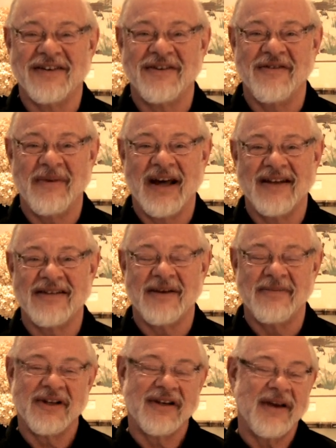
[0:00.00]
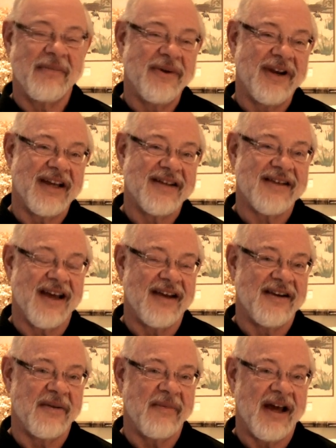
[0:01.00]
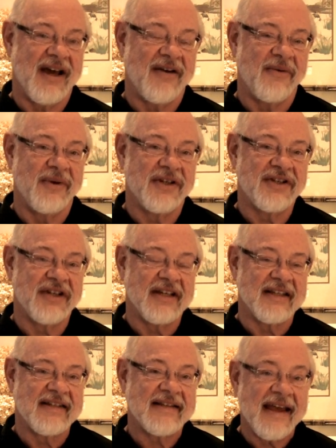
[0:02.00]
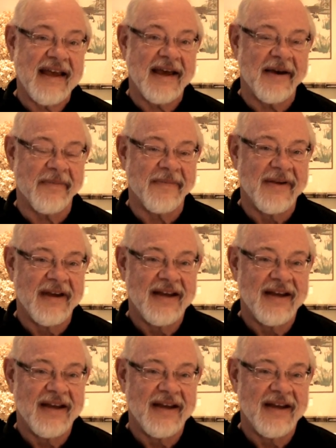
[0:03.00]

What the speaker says: to you about a subject I'm pretty excited about, which is SAM,